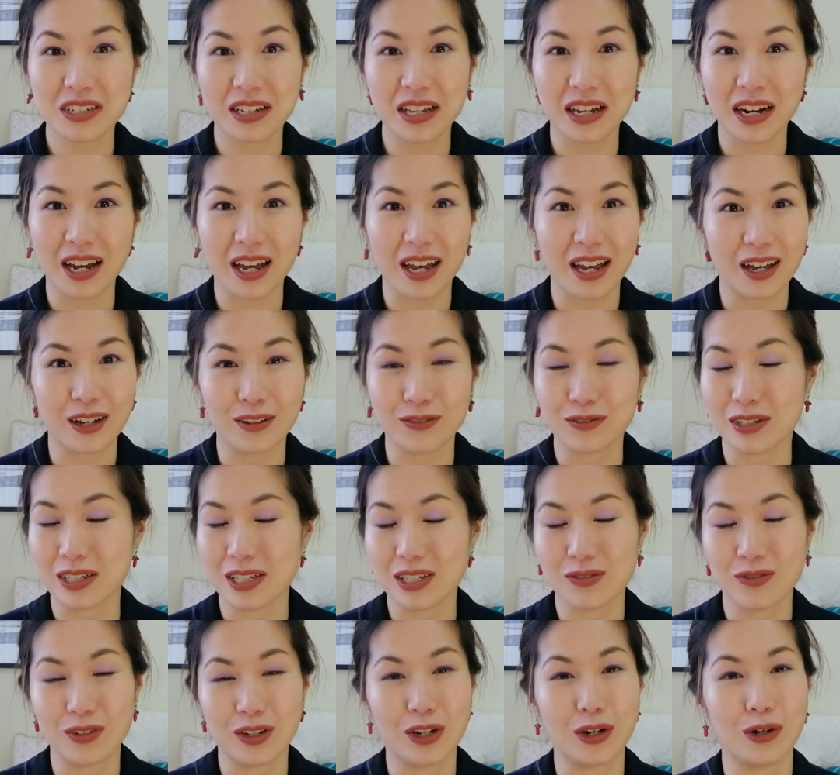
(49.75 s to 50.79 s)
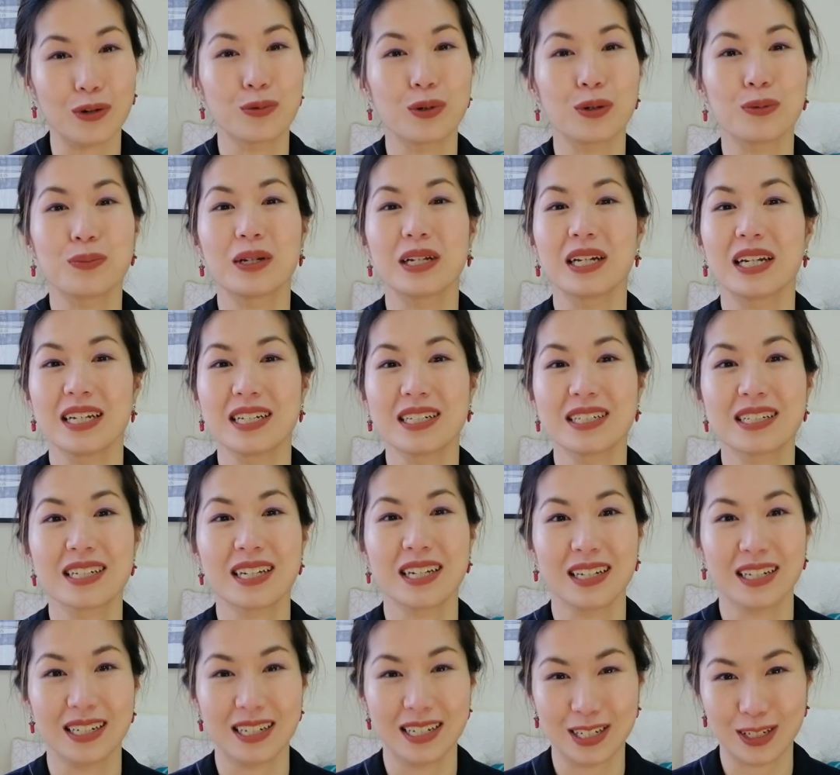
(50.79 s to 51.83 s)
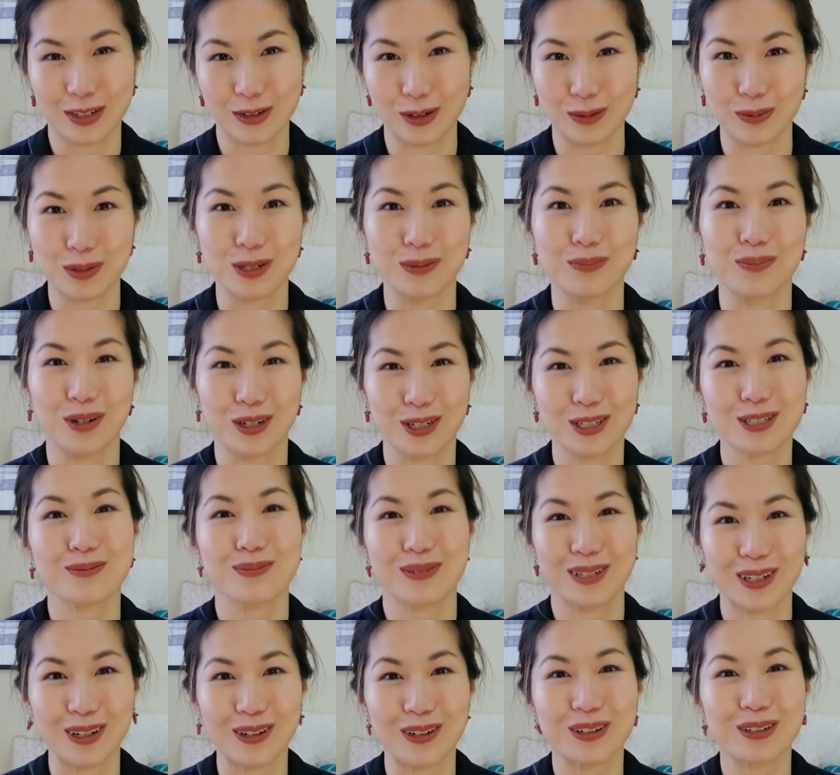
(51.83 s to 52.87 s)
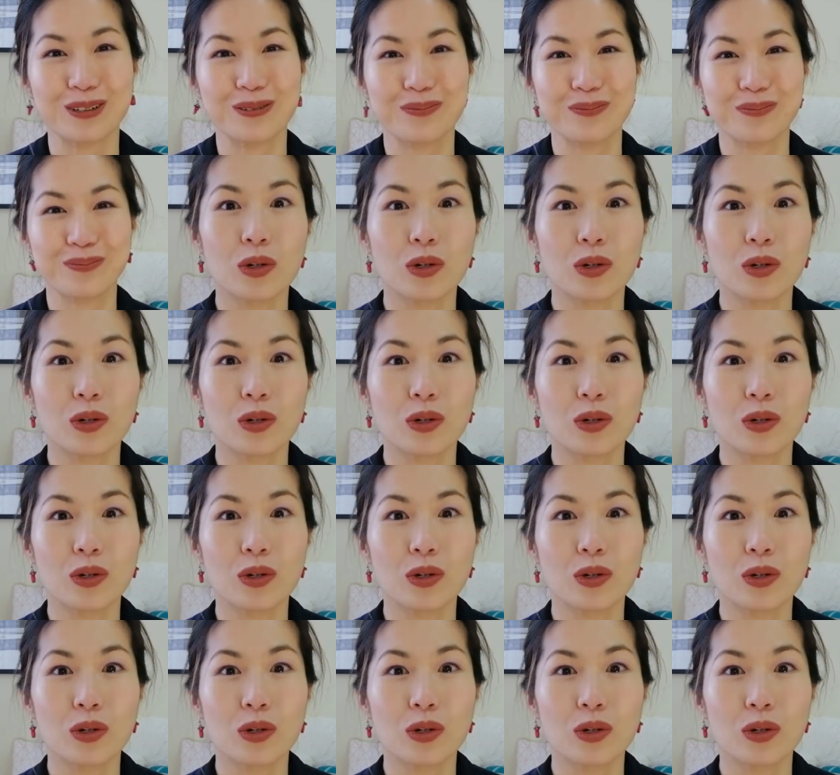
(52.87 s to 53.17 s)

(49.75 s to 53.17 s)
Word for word: that I have in this video will be linked in the description box below.